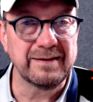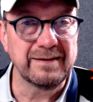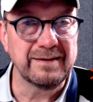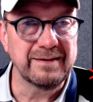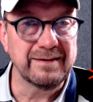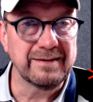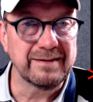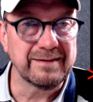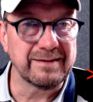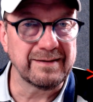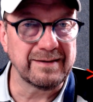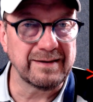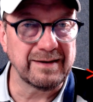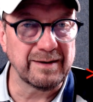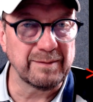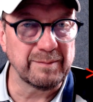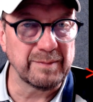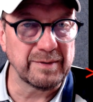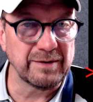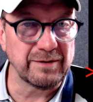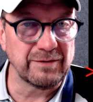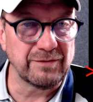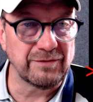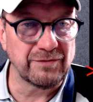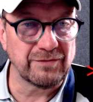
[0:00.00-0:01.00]

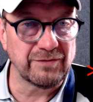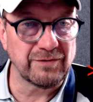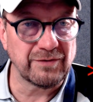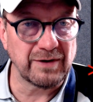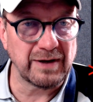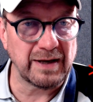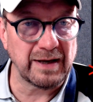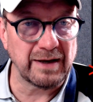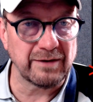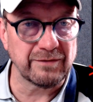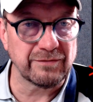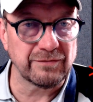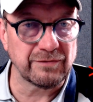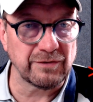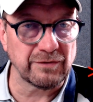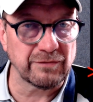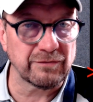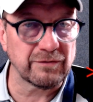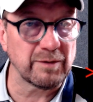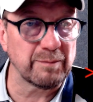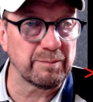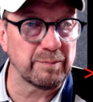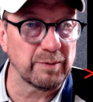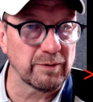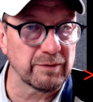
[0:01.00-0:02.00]
image as just
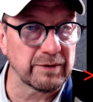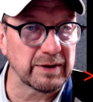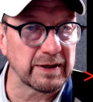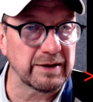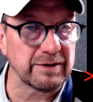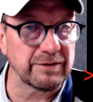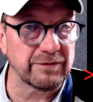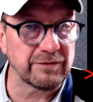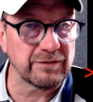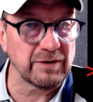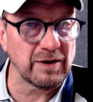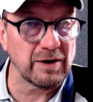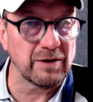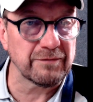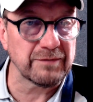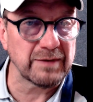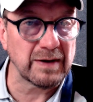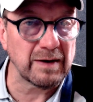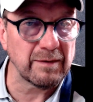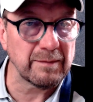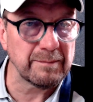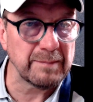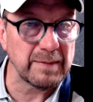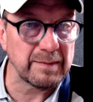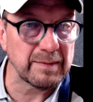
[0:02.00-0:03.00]
the building itself, then
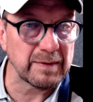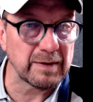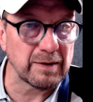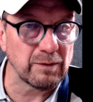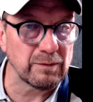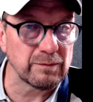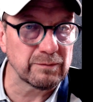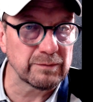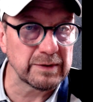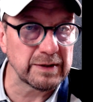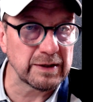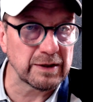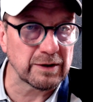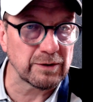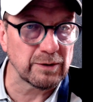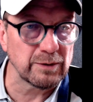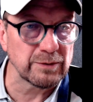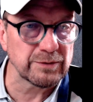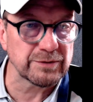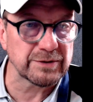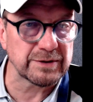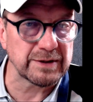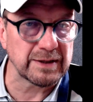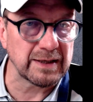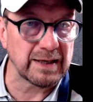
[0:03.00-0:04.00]
I'd maybe go really
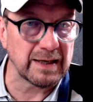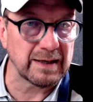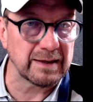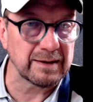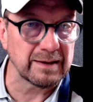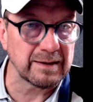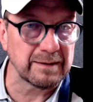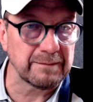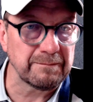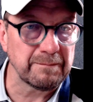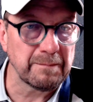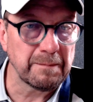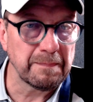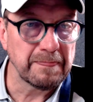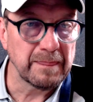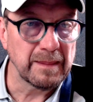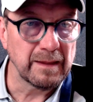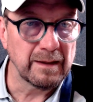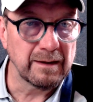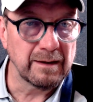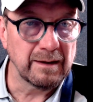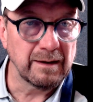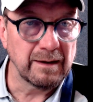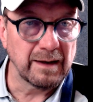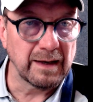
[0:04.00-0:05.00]
close in on it
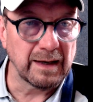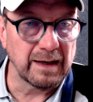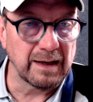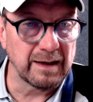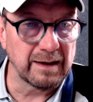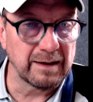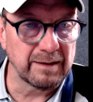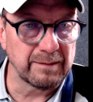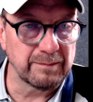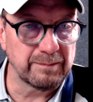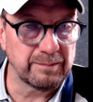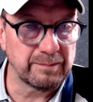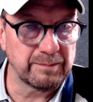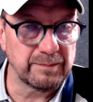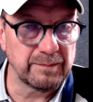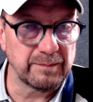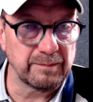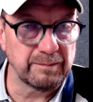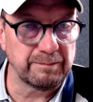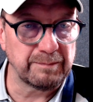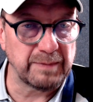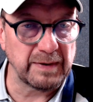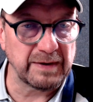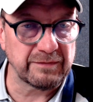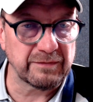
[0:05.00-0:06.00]
and
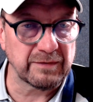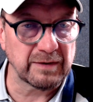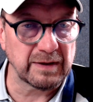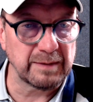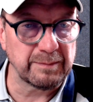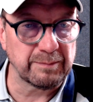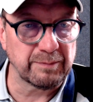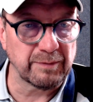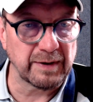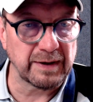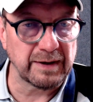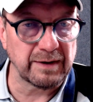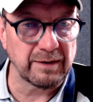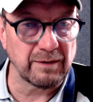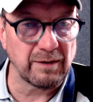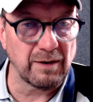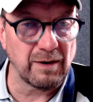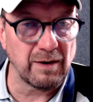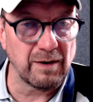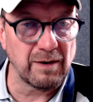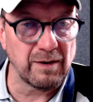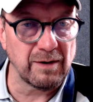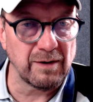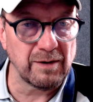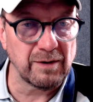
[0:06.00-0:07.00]
basically bring it
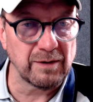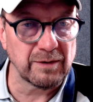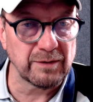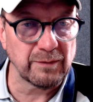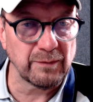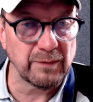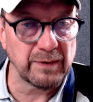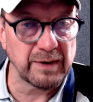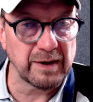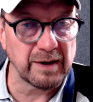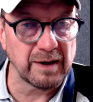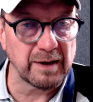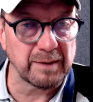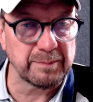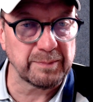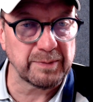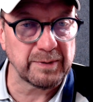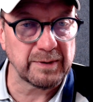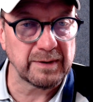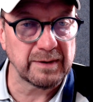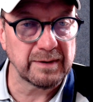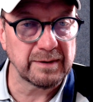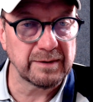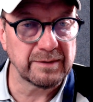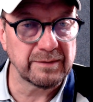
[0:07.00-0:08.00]
all the way up,
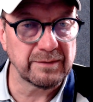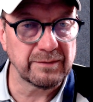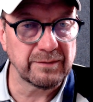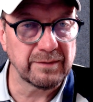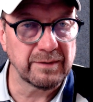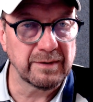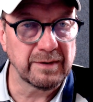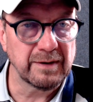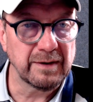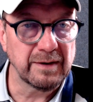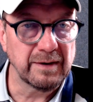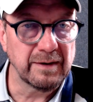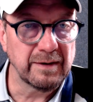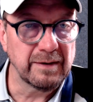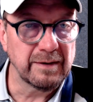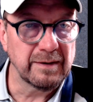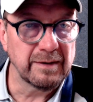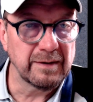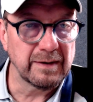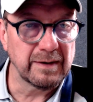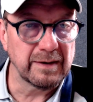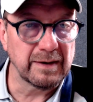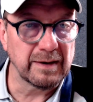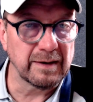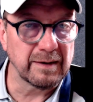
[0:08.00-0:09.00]

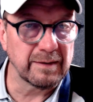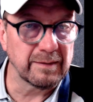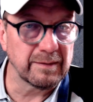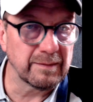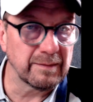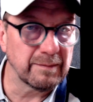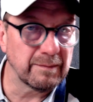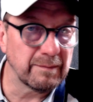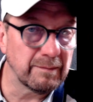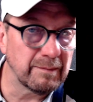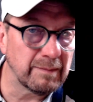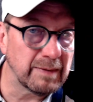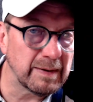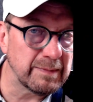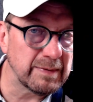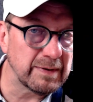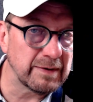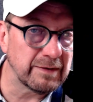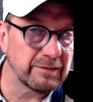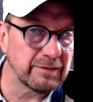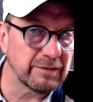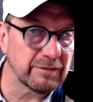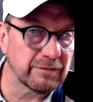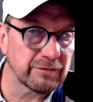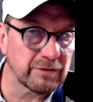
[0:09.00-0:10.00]
and maybe
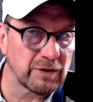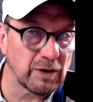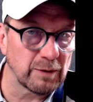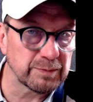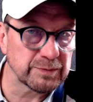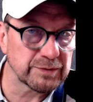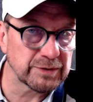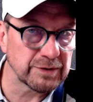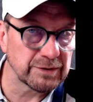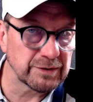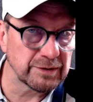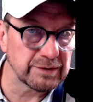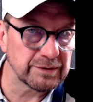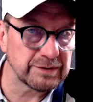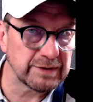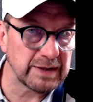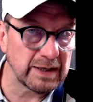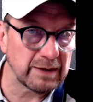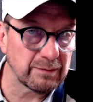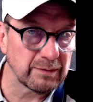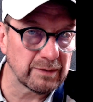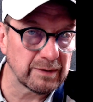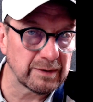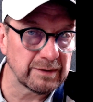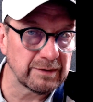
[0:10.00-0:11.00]
the sculptures that
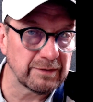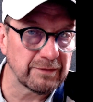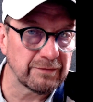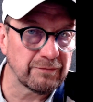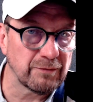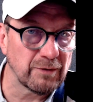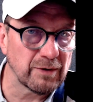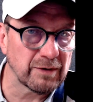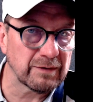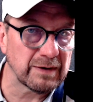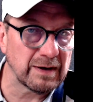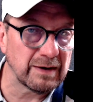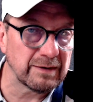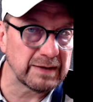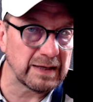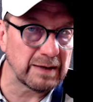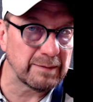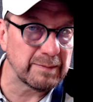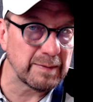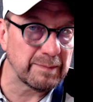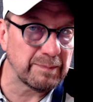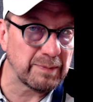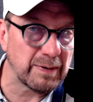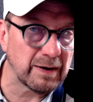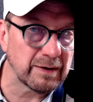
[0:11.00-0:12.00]
were in the foreground, that'd
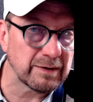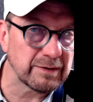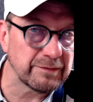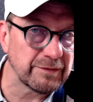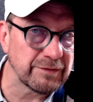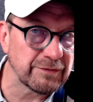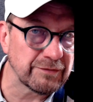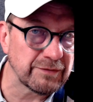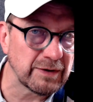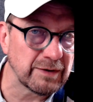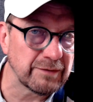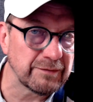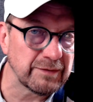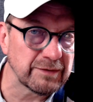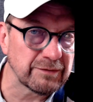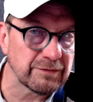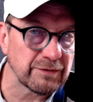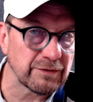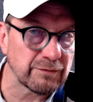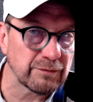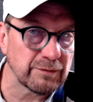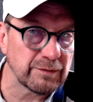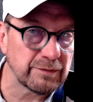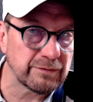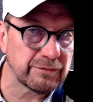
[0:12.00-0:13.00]
be part of your center of
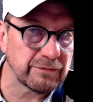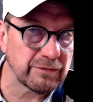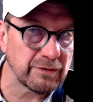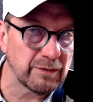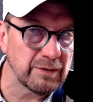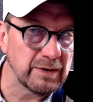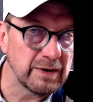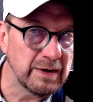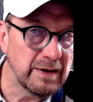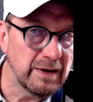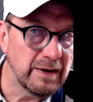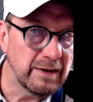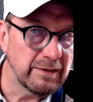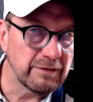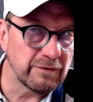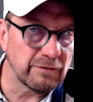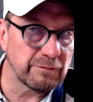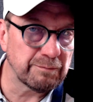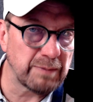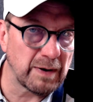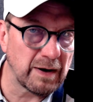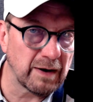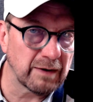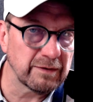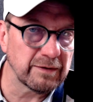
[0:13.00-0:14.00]
interest. So this
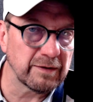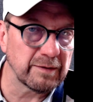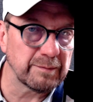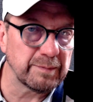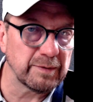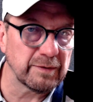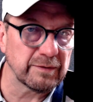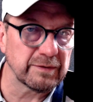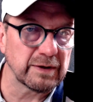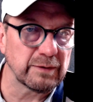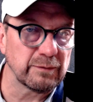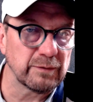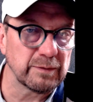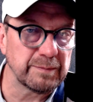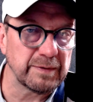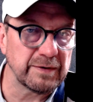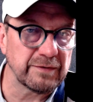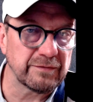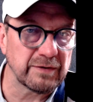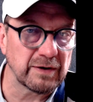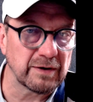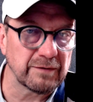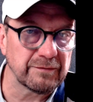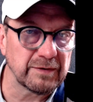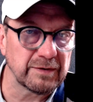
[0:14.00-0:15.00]
part of the building would be a
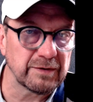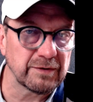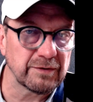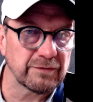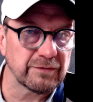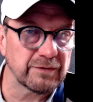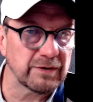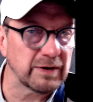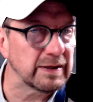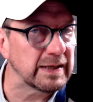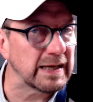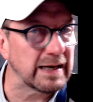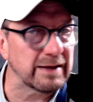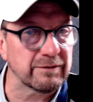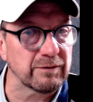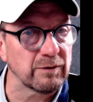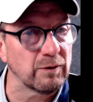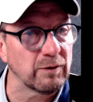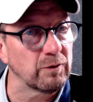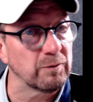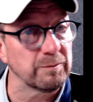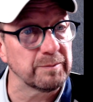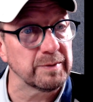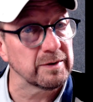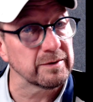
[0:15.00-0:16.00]
center of interest and not the
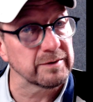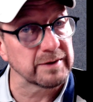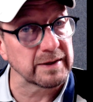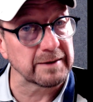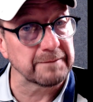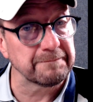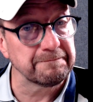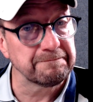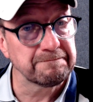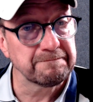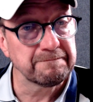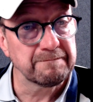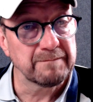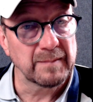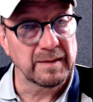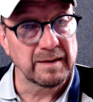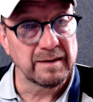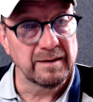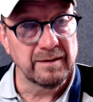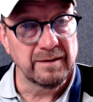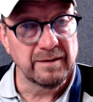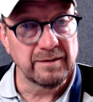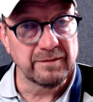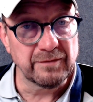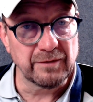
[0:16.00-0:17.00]
whole building.
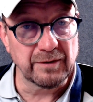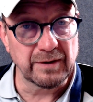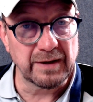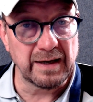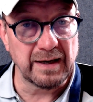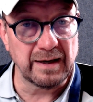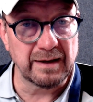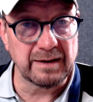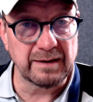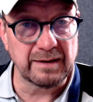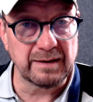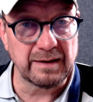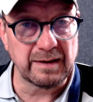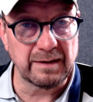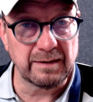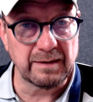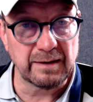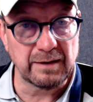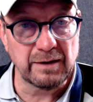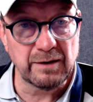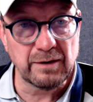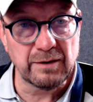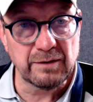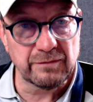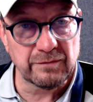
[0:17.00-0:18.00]
So again, and then
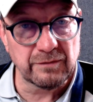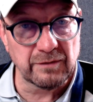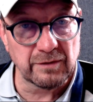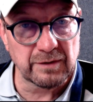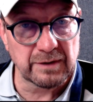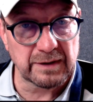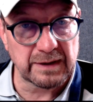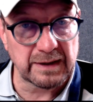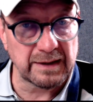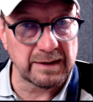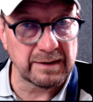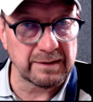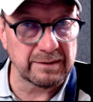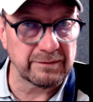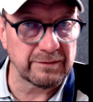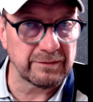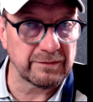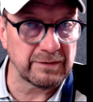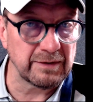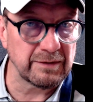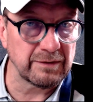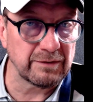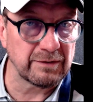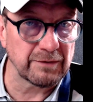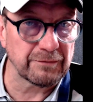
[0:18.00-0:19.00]
you still again see
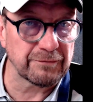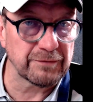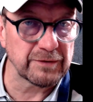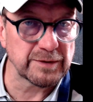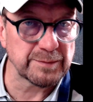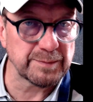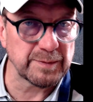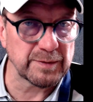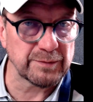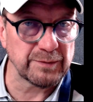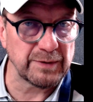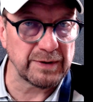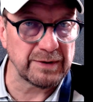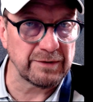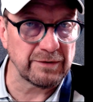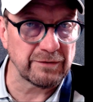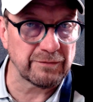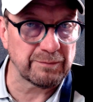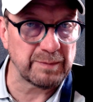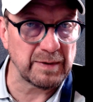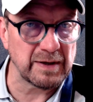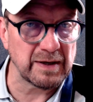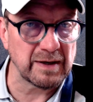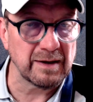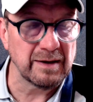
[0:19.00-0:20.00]
the difference between this
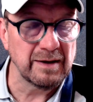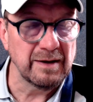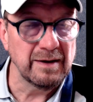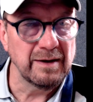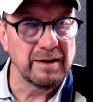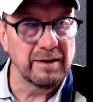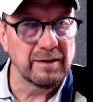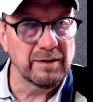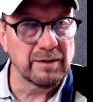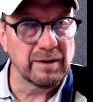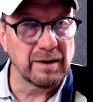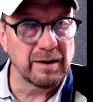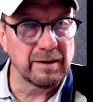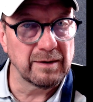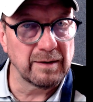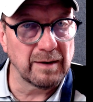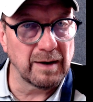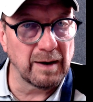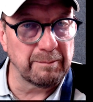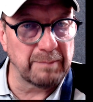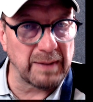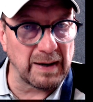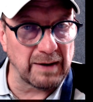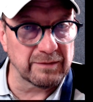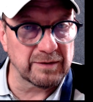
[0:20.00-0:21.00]
being
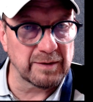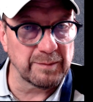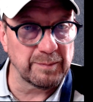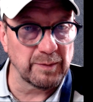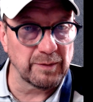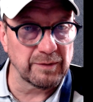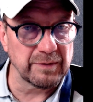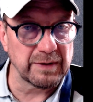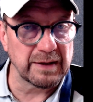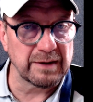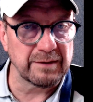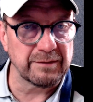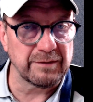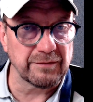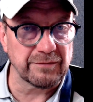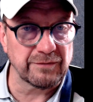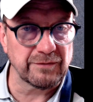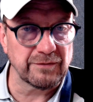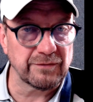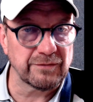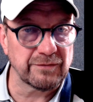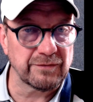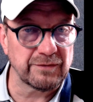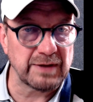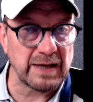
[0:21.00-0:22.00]
about the building. This
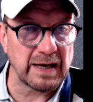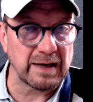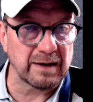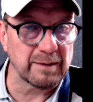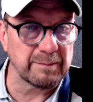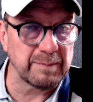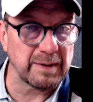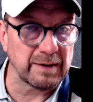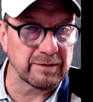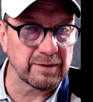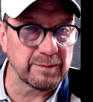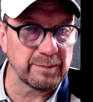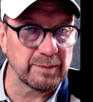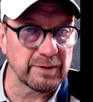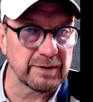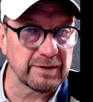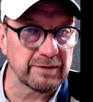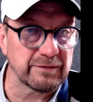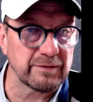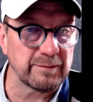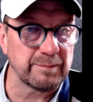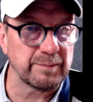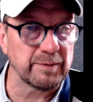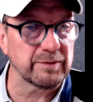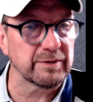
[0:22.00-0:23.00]
is not about the building. This
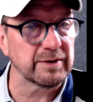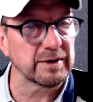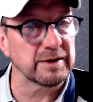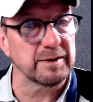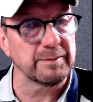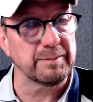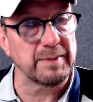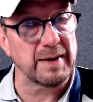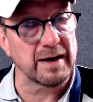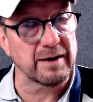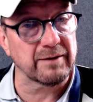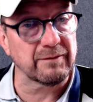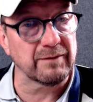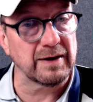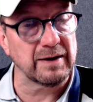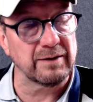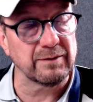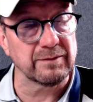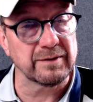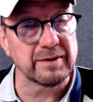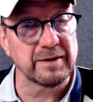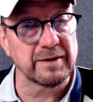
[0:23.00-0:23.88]
is the building in the background.